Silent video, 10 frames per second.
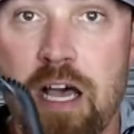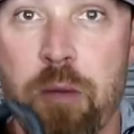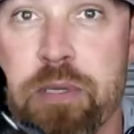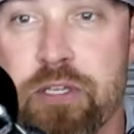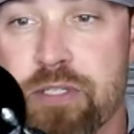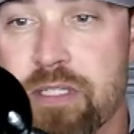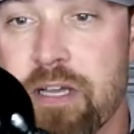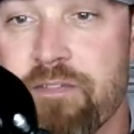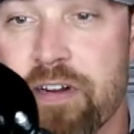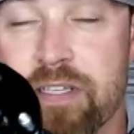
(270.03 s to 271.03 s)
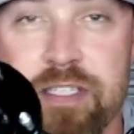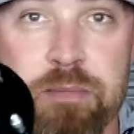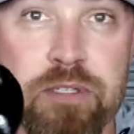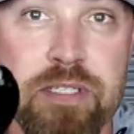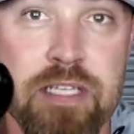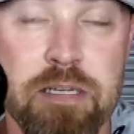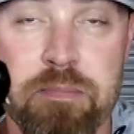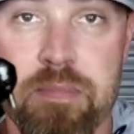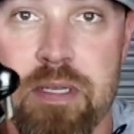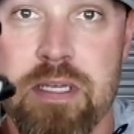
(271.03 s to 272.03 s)
I'll be using a very similar
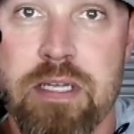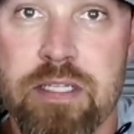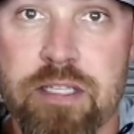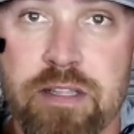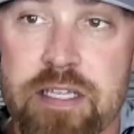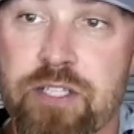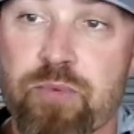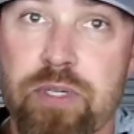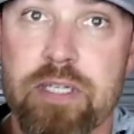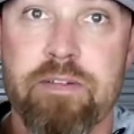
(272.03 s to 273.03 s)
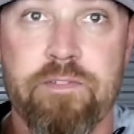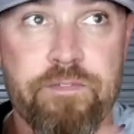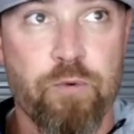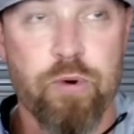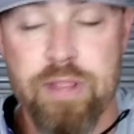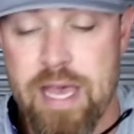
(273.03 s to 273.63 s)
setup to this one for